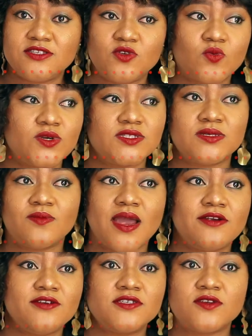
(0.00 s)
you want to
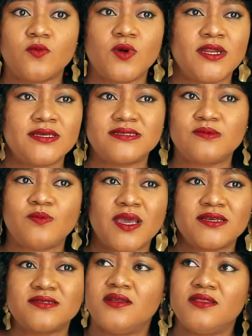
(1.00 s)
marry someone,
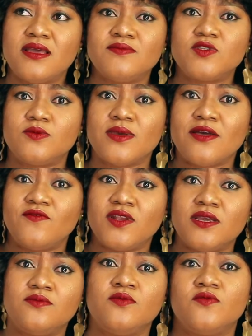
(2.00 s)
expect them to be
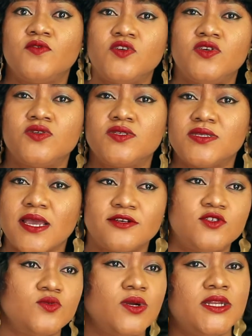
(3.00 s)
available for you
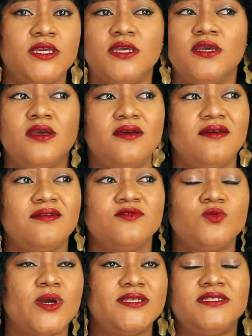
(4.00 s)
sexually
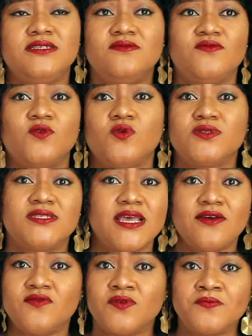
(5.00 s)

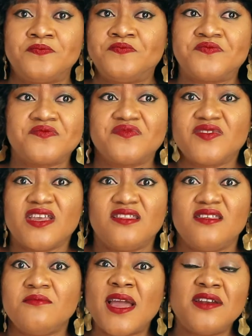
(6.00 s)
24/7.
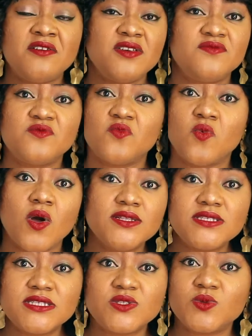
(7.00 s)
They might not even
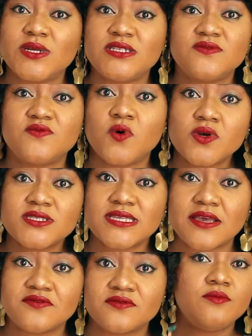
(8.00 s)
want it
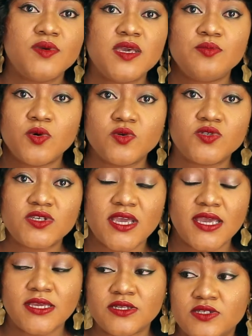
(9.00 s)
24/7. People
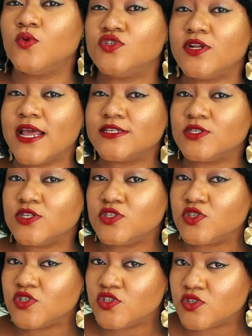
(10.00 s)
change. Would you like to
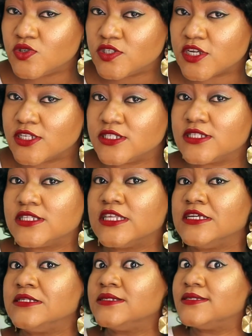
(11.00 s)
introduce certain
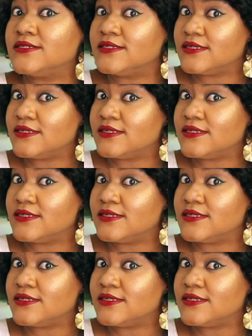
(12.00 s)
things